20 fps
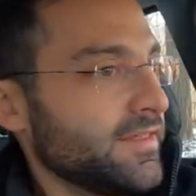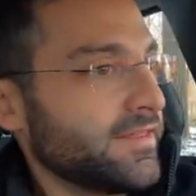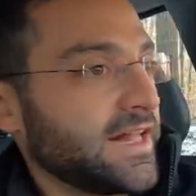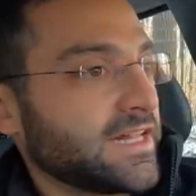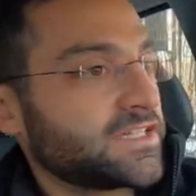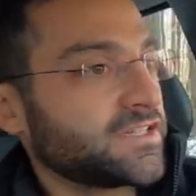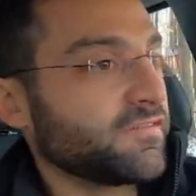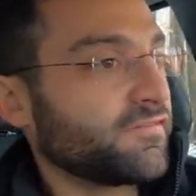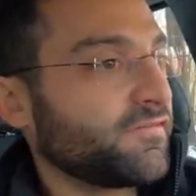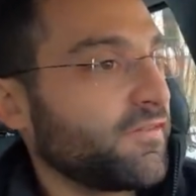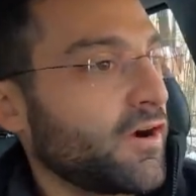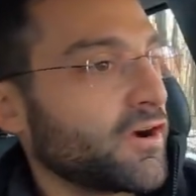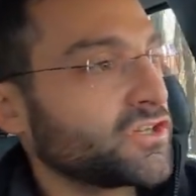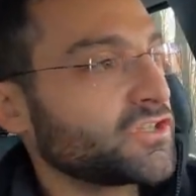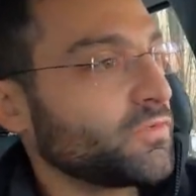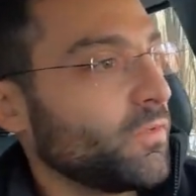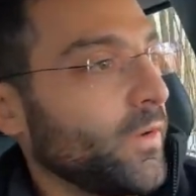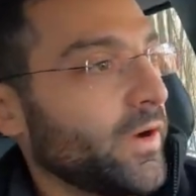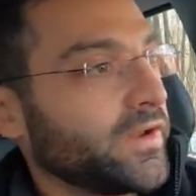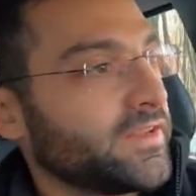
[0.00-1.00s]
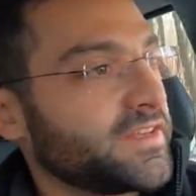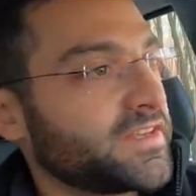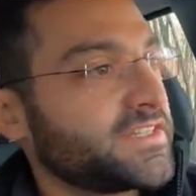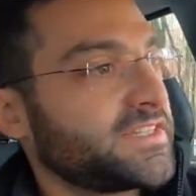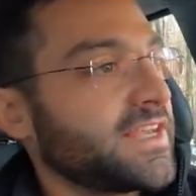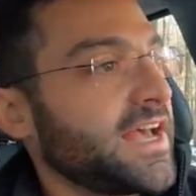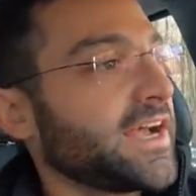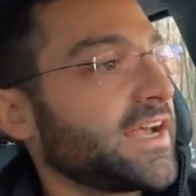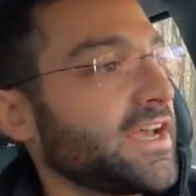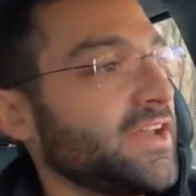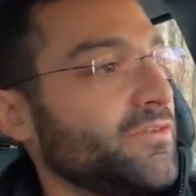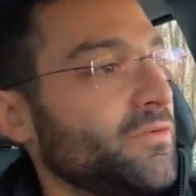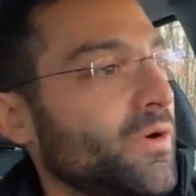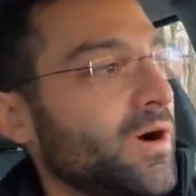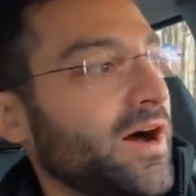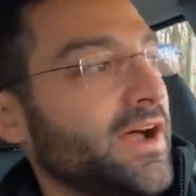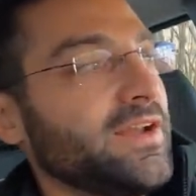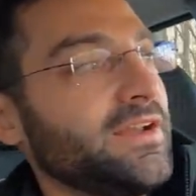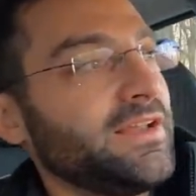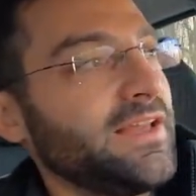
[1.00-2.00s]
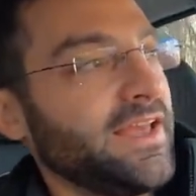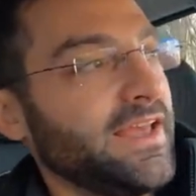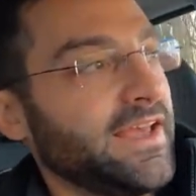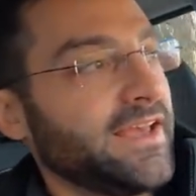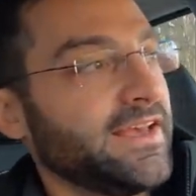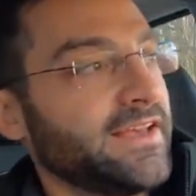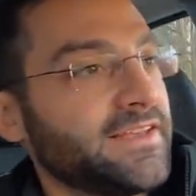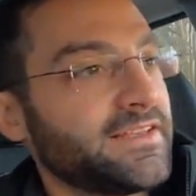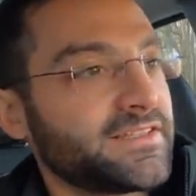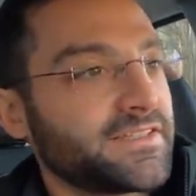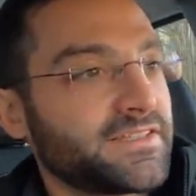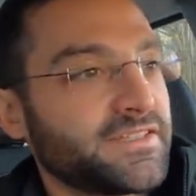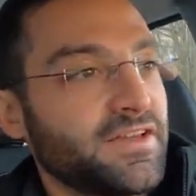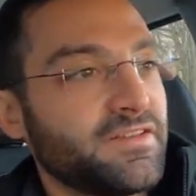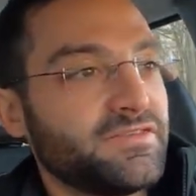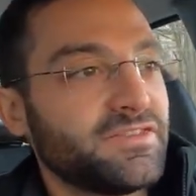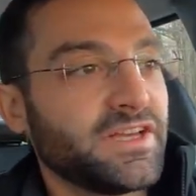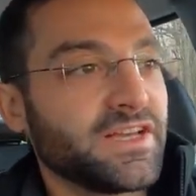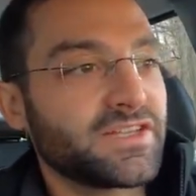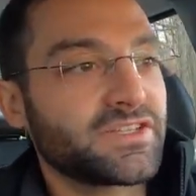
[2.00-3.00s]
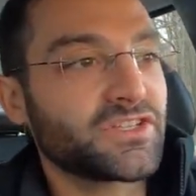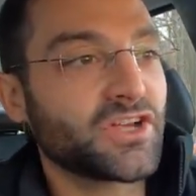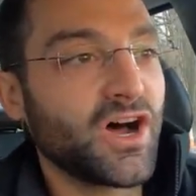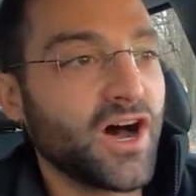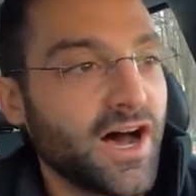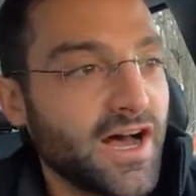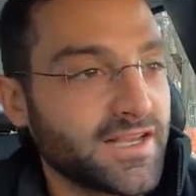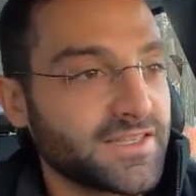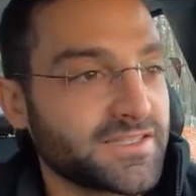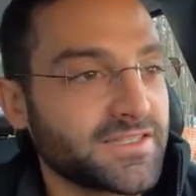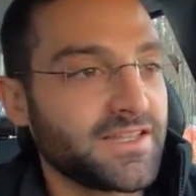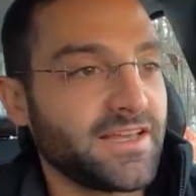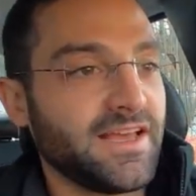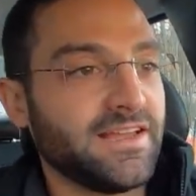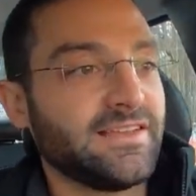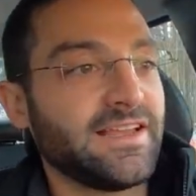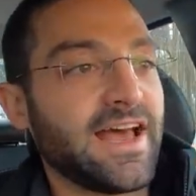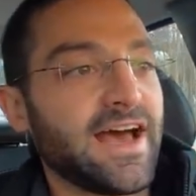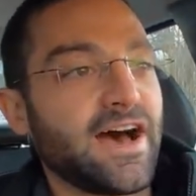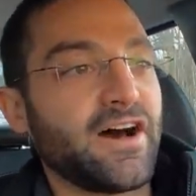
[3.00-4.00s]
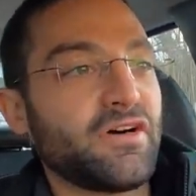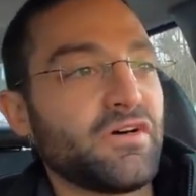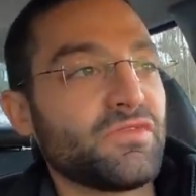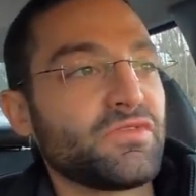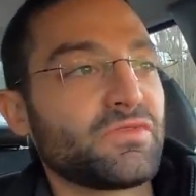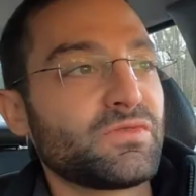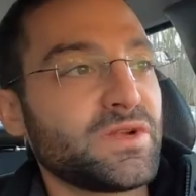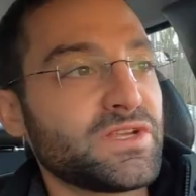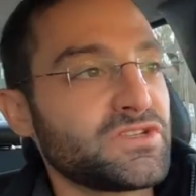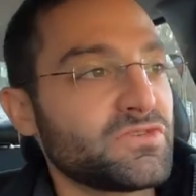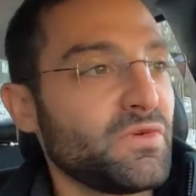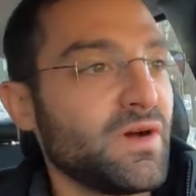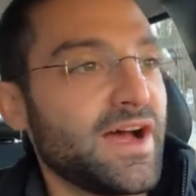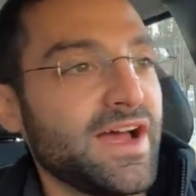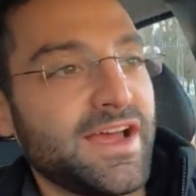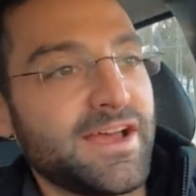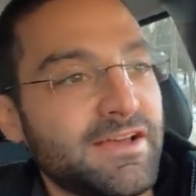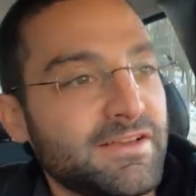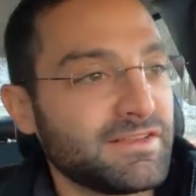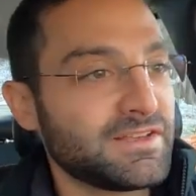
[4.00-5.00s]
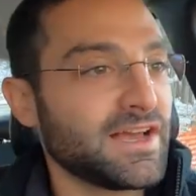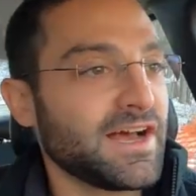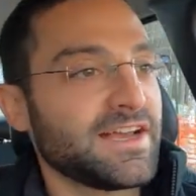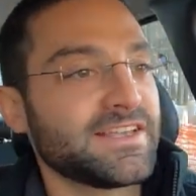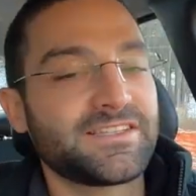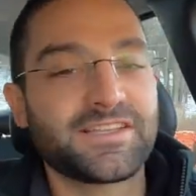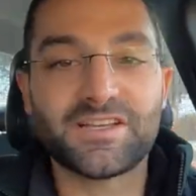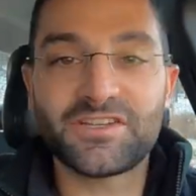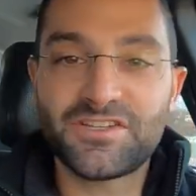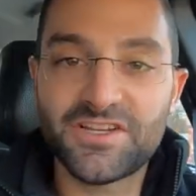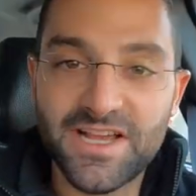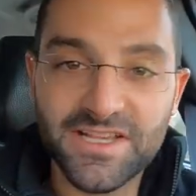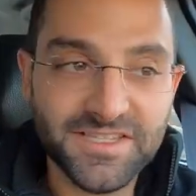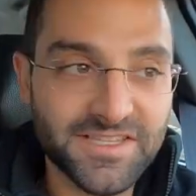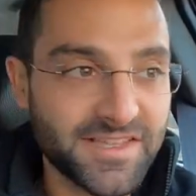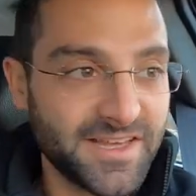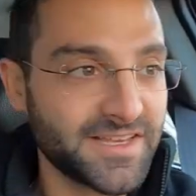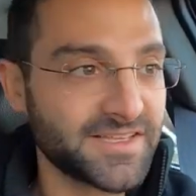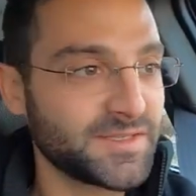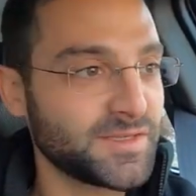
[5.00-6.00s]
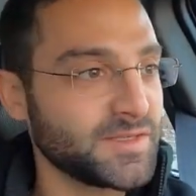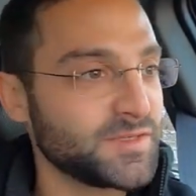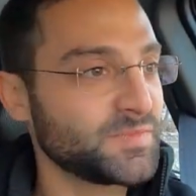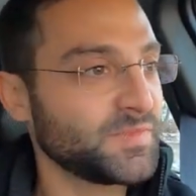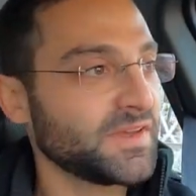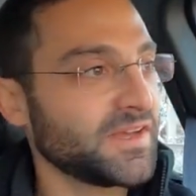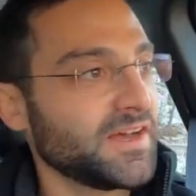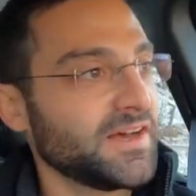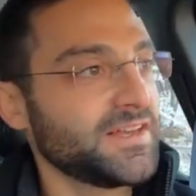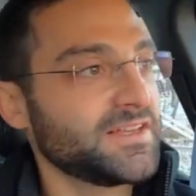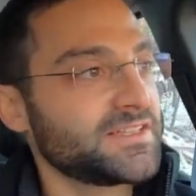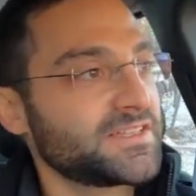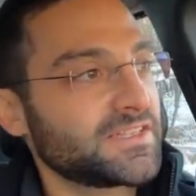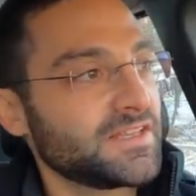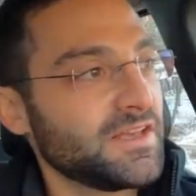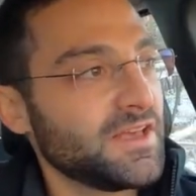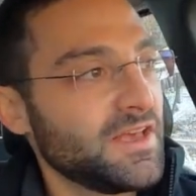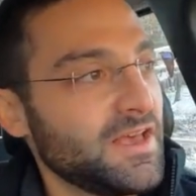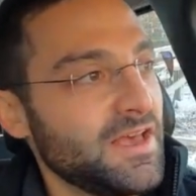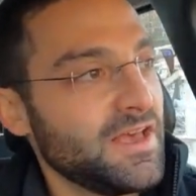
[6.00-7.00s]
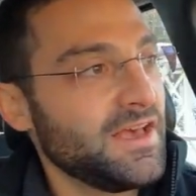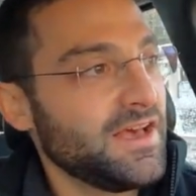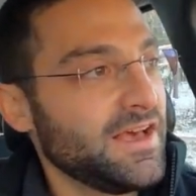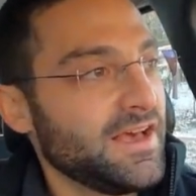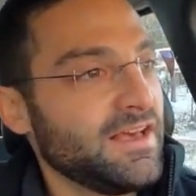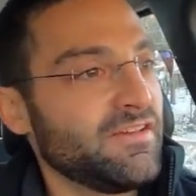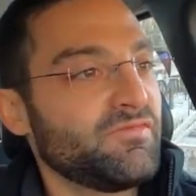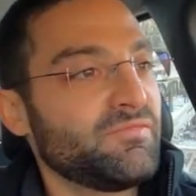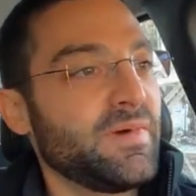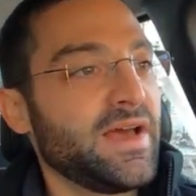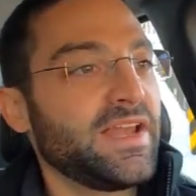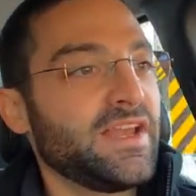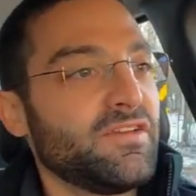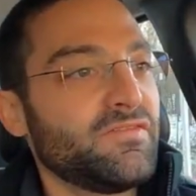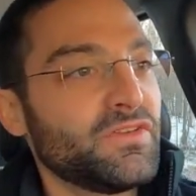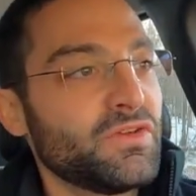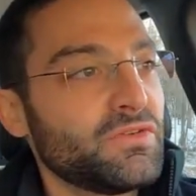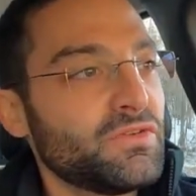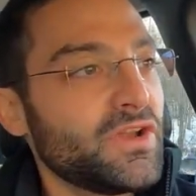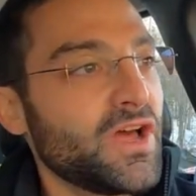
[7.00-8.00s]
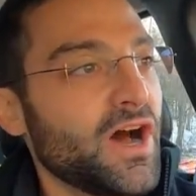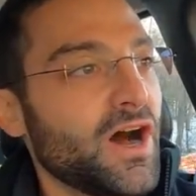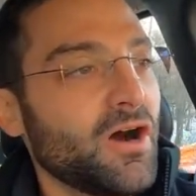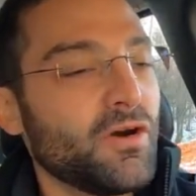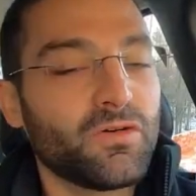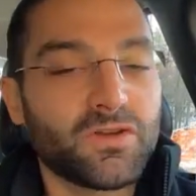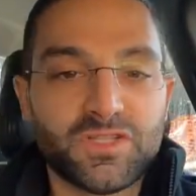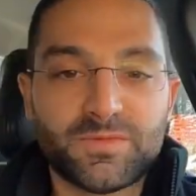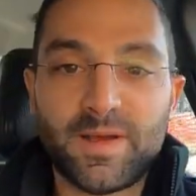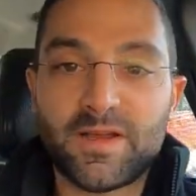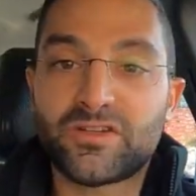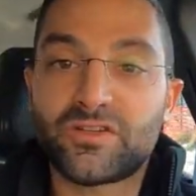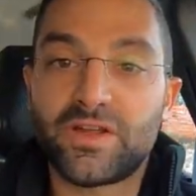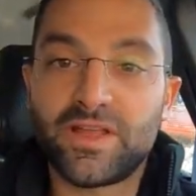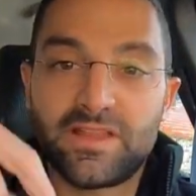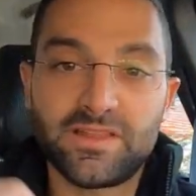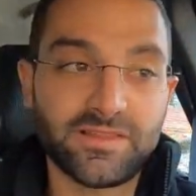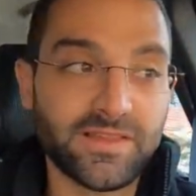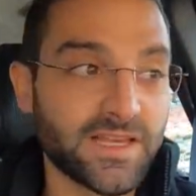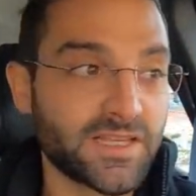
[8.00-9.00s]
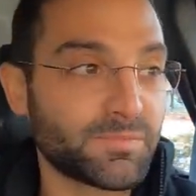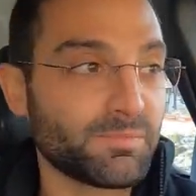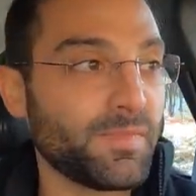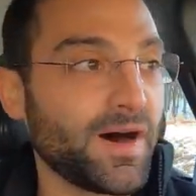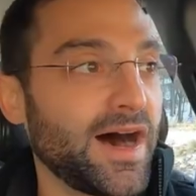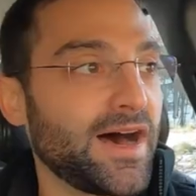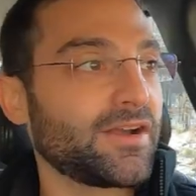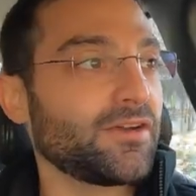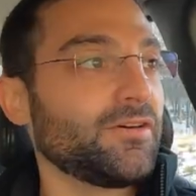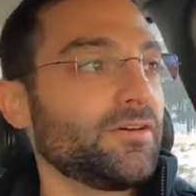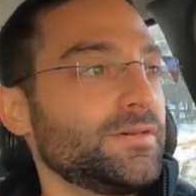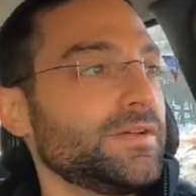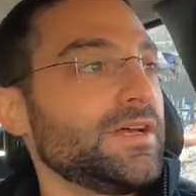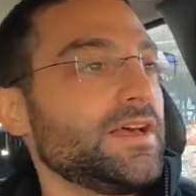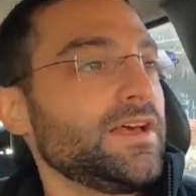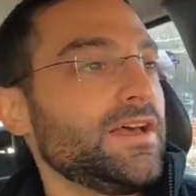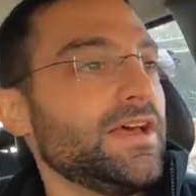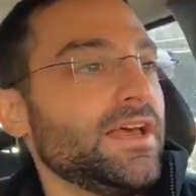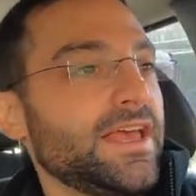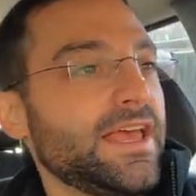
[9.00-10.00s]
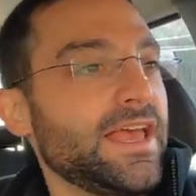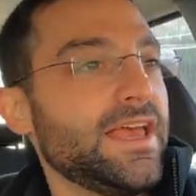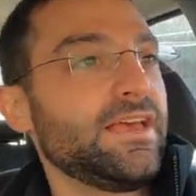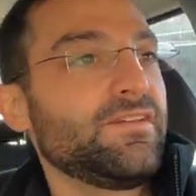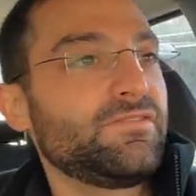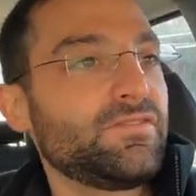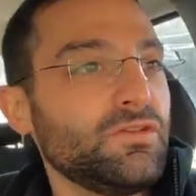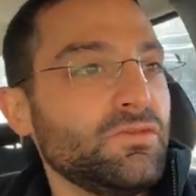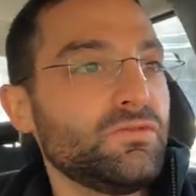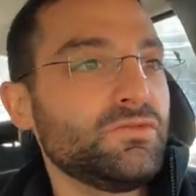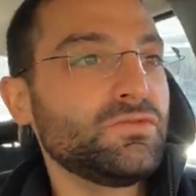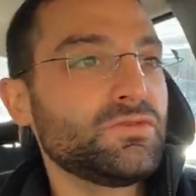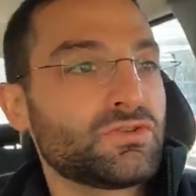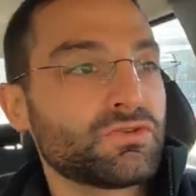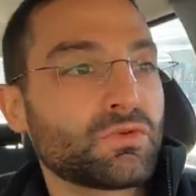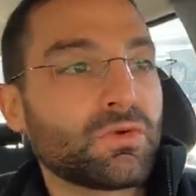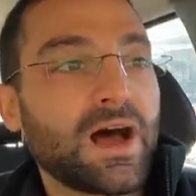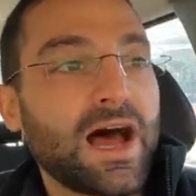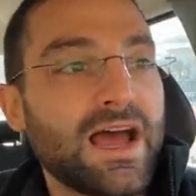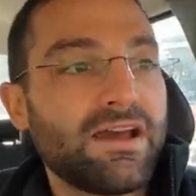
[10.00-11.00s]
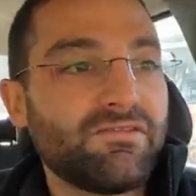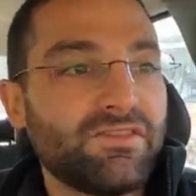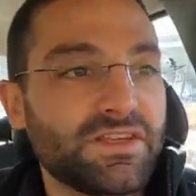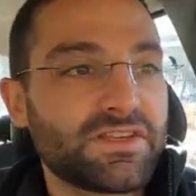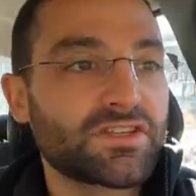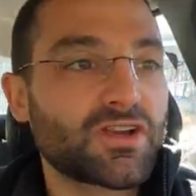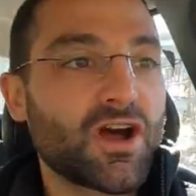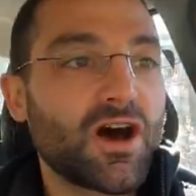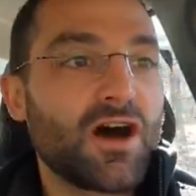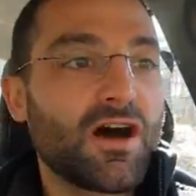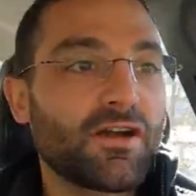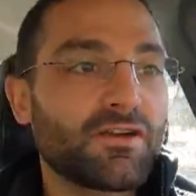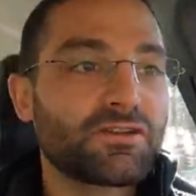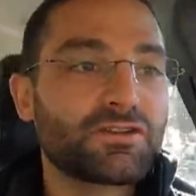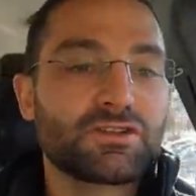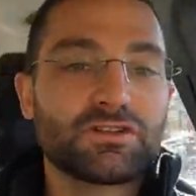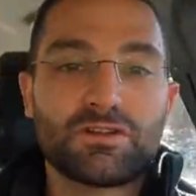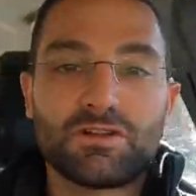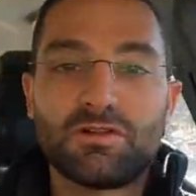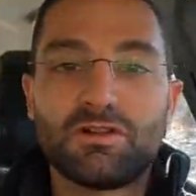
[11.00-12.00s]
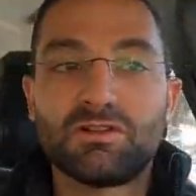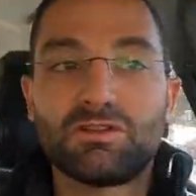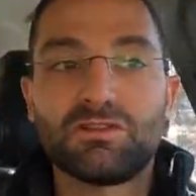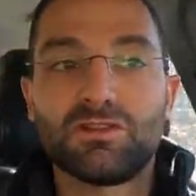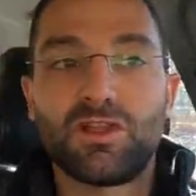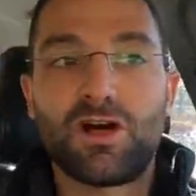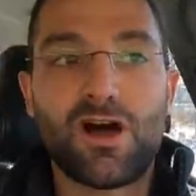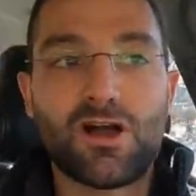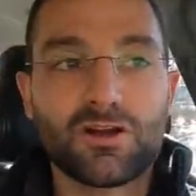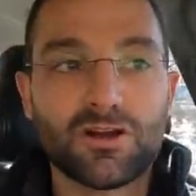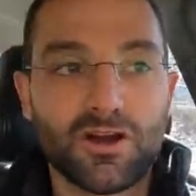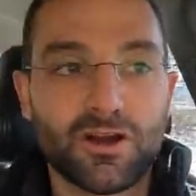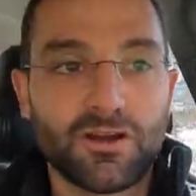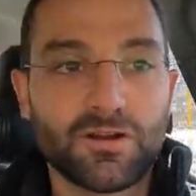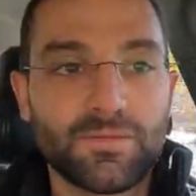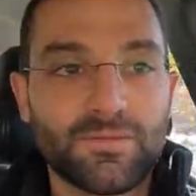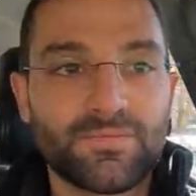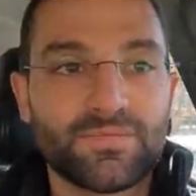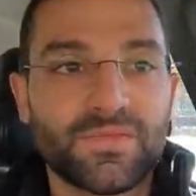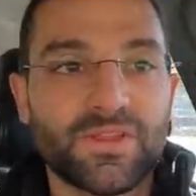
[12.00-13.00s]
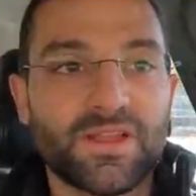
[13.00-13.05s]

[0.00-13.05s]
That's the first one. The second one is the exhaust. Now, the reason why I, I suggest this is because, if many of you know, especially in this model, if you drive these cars longer,